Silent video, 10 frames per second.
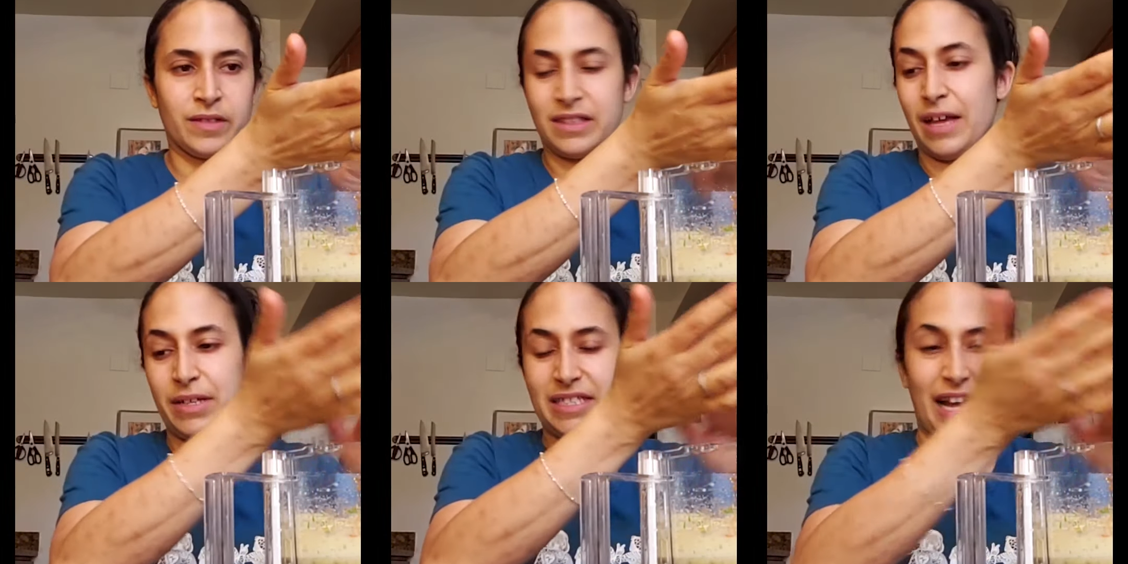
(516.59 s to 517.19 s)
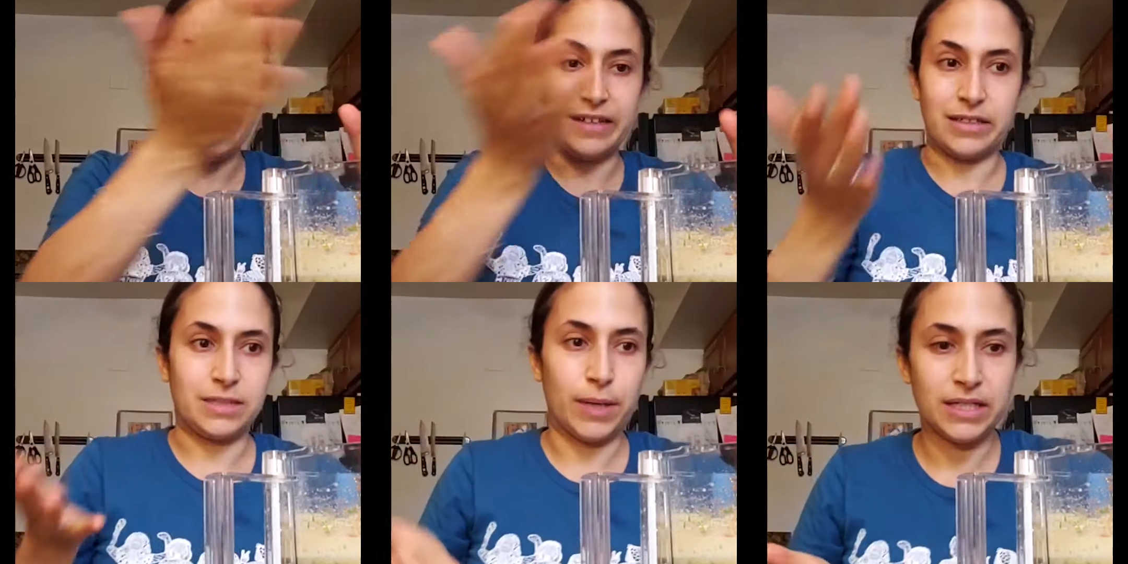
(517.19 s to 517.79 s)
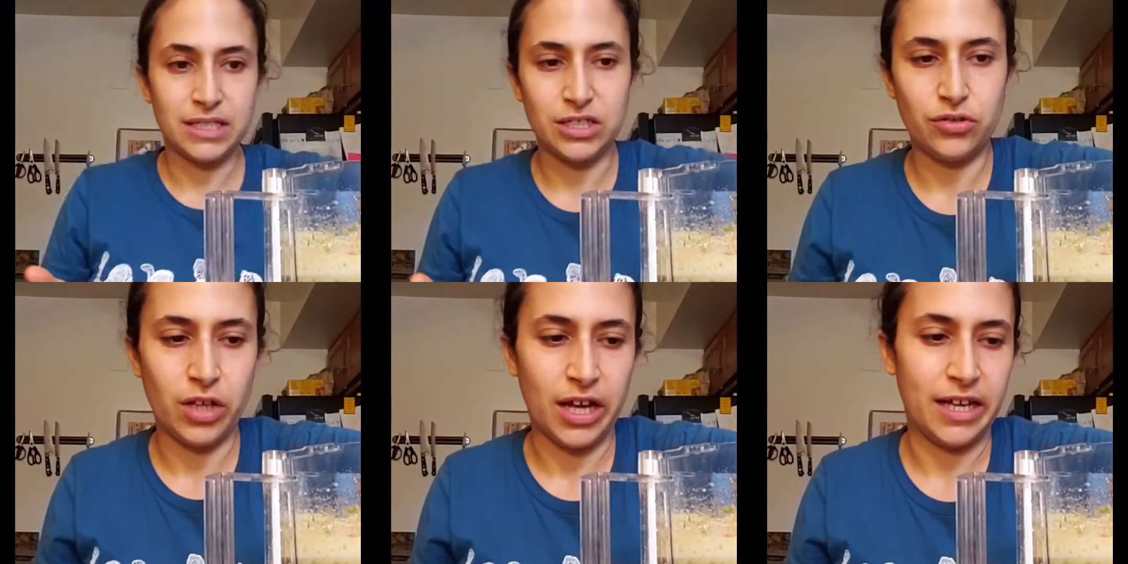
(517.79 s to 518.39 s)
That means adding the spices you
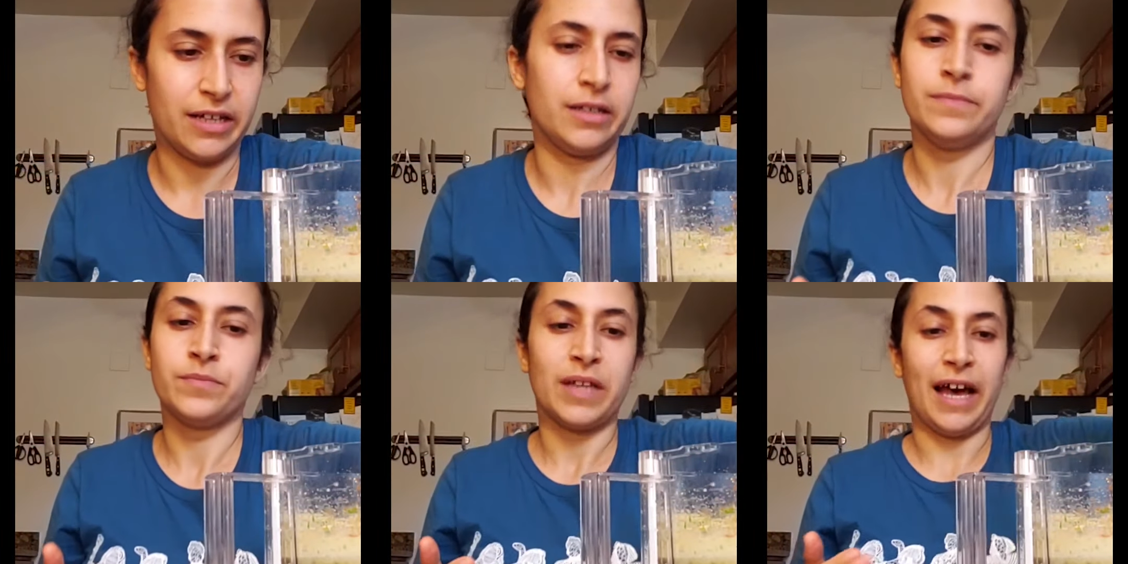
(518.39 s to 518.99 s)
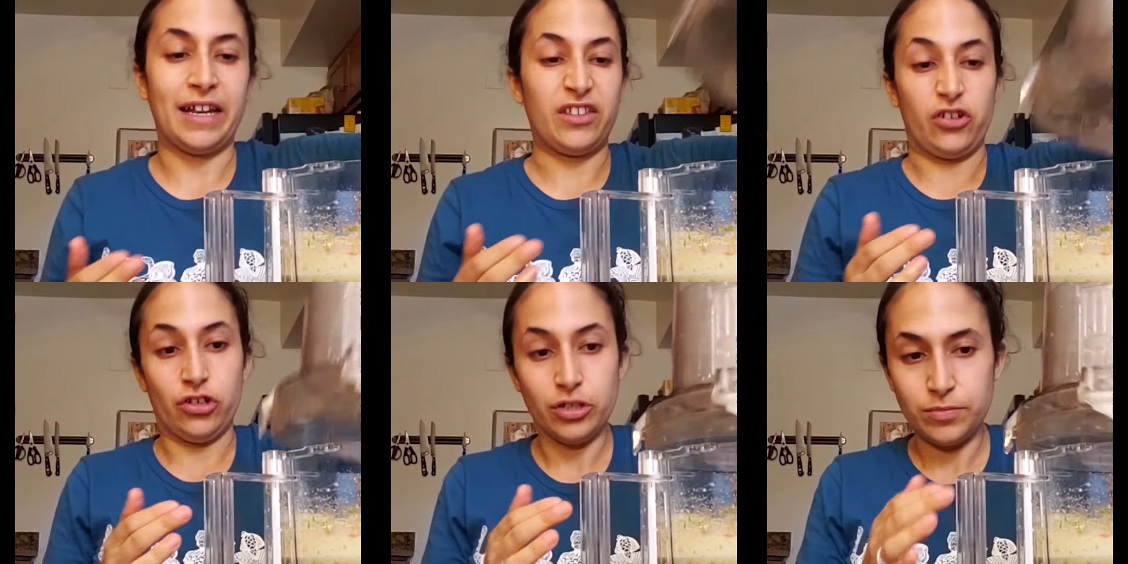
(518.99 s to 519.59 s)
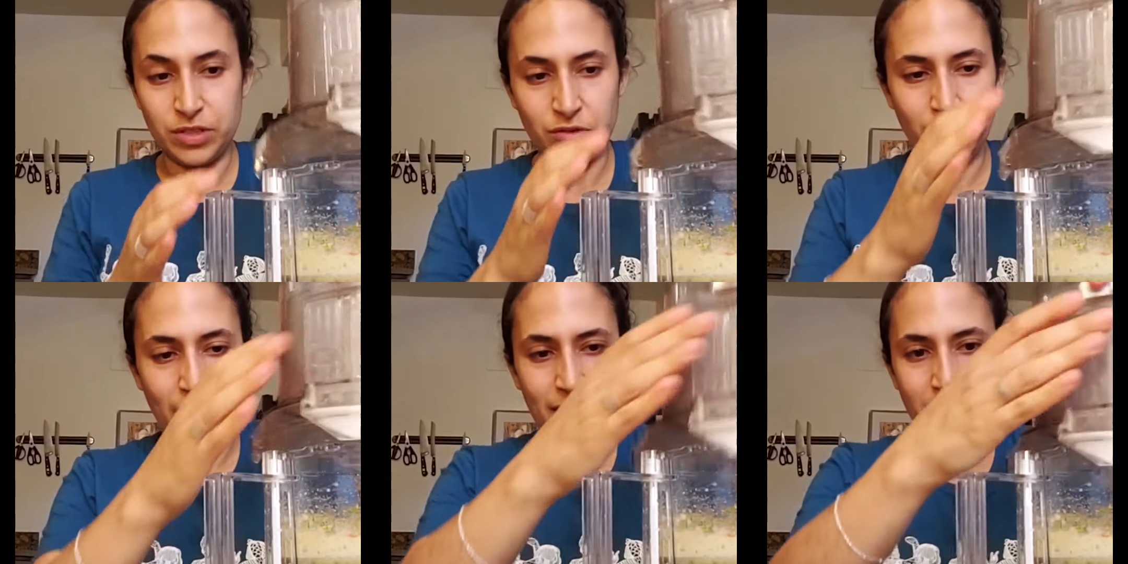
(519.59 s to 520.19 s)
like, adding the herbs you
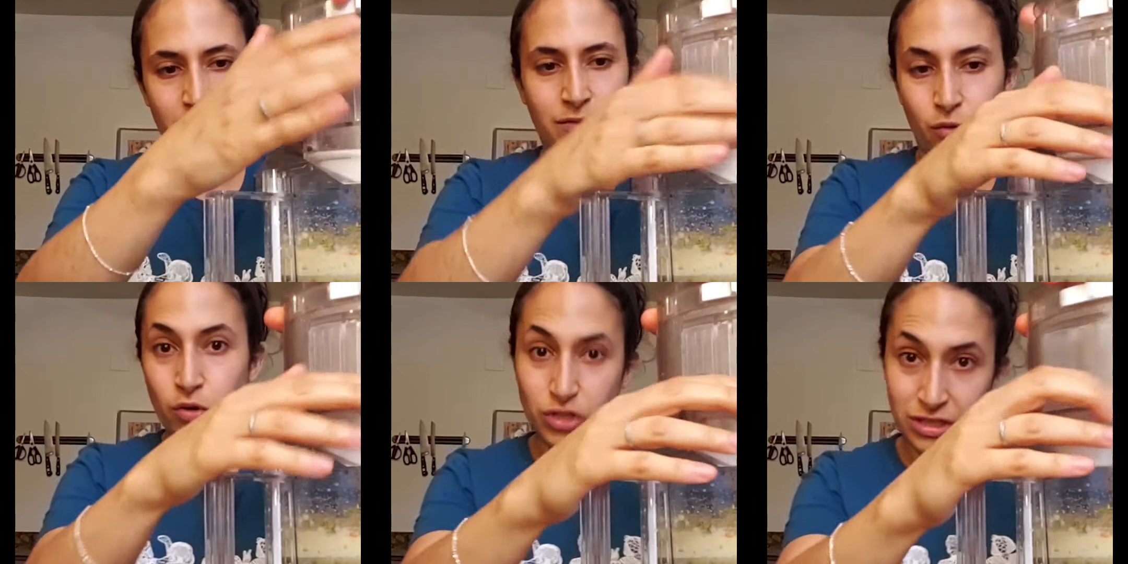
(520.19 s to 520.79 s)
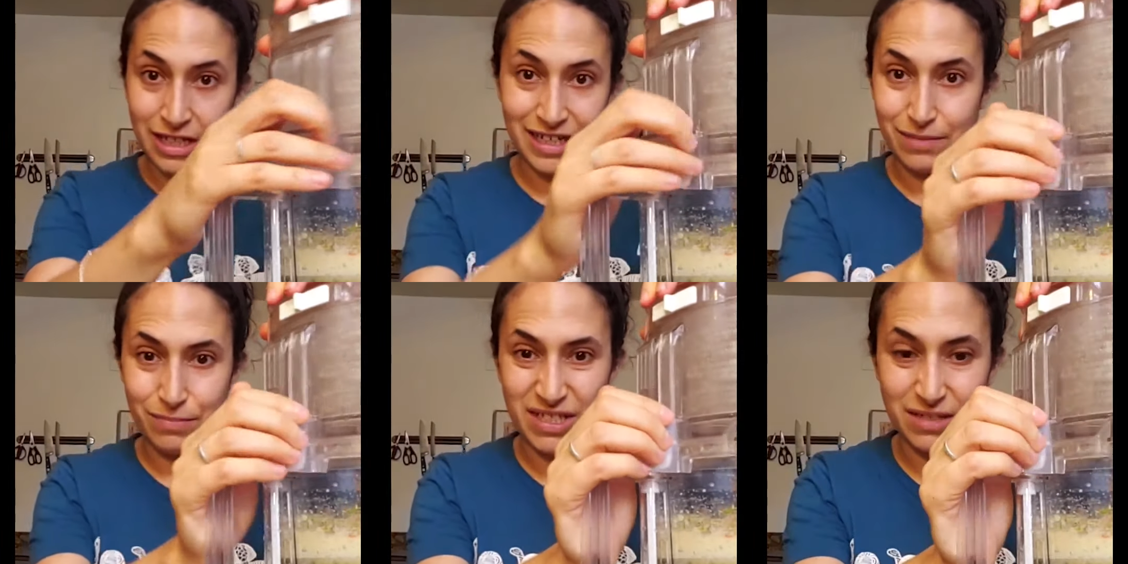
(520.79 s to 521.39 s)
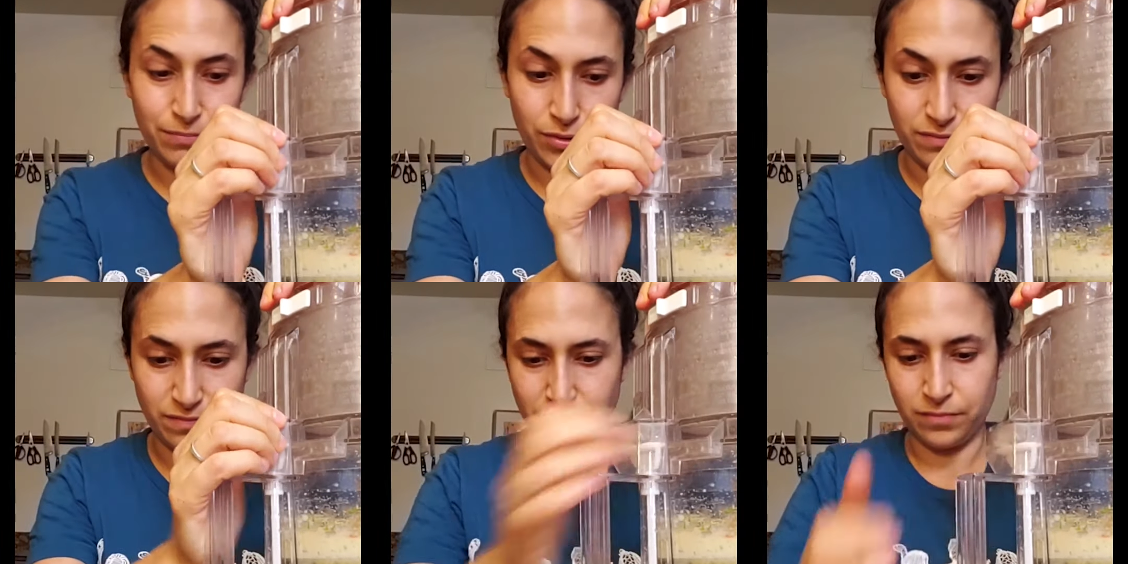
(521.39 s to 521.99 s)
like, or just letting it be simple.
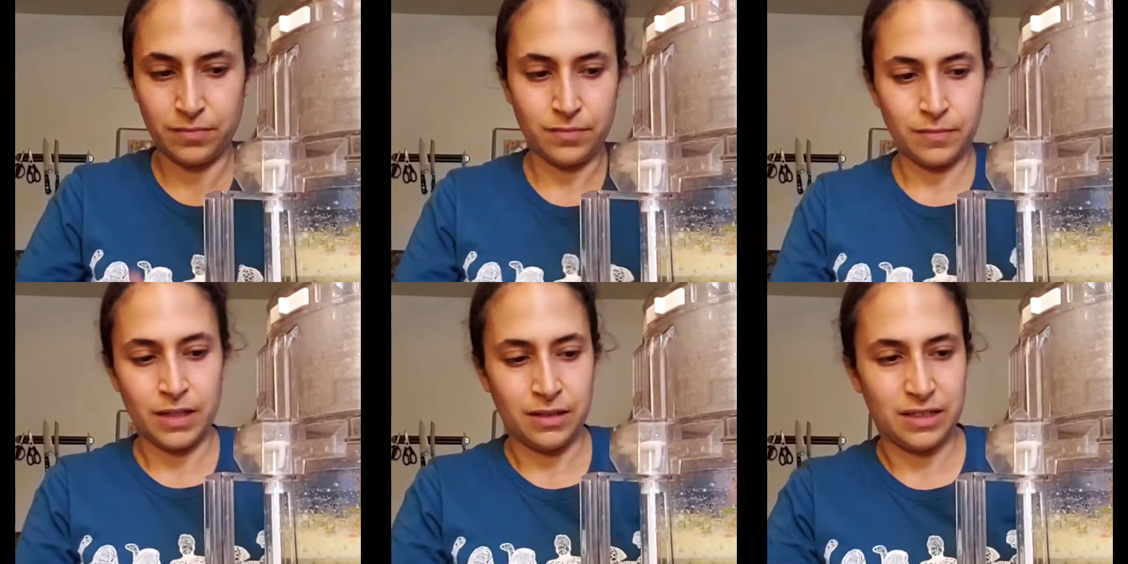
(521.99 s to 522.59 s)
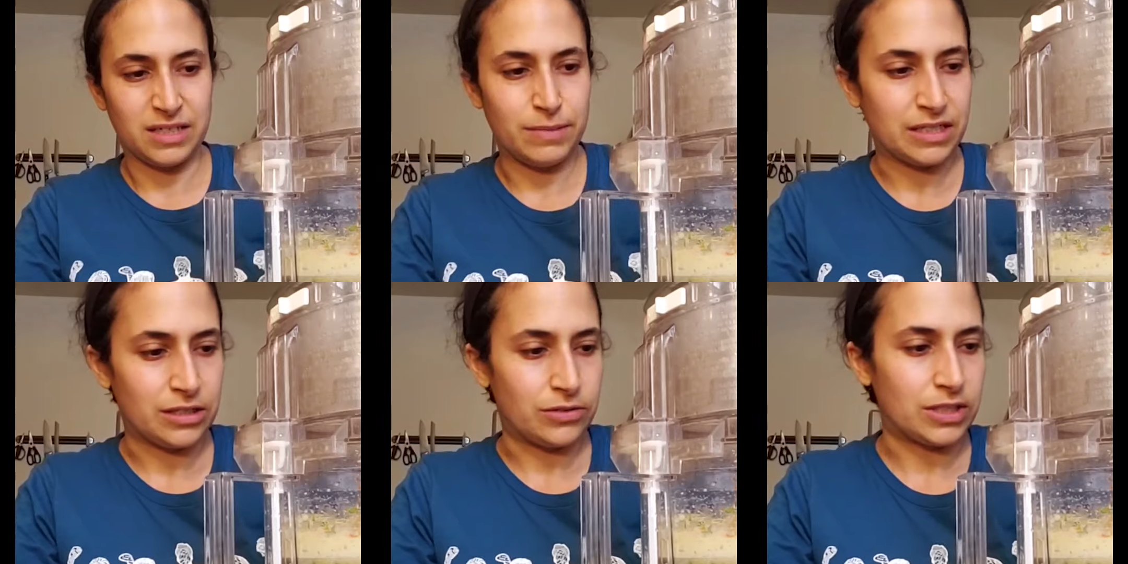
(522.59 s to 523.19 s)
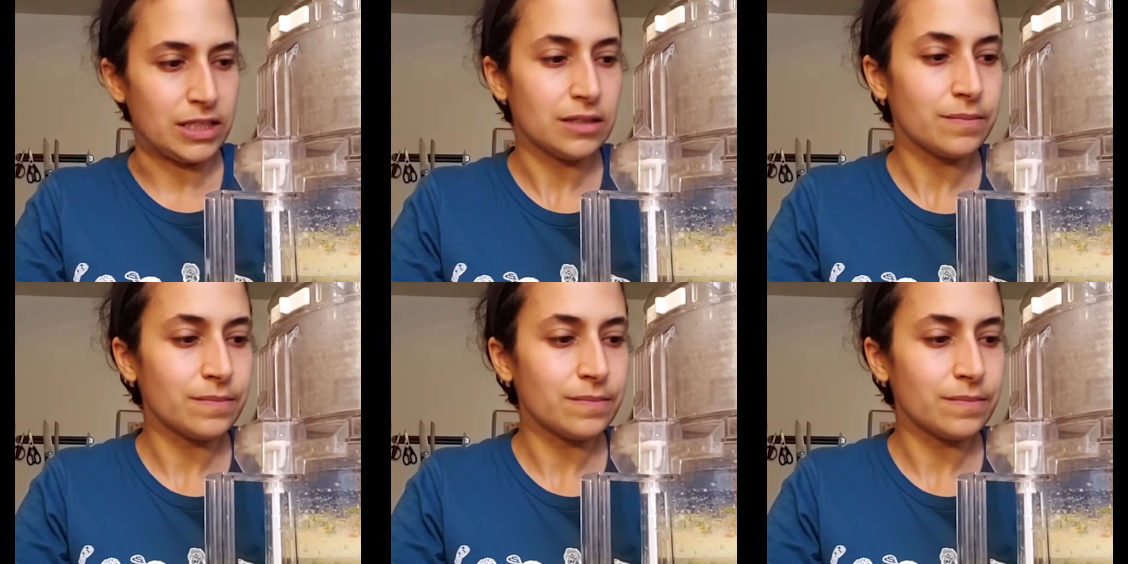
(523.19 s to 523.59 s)
Let's mix those in.